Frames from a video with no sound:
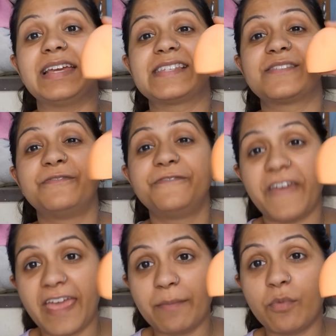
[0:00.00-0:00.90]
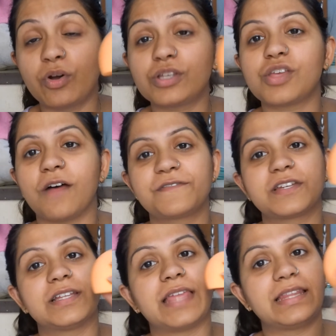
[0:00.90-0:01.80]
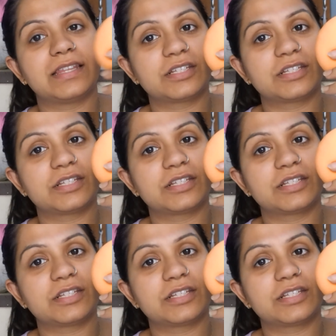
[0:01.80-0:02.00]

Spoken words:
is way more softer than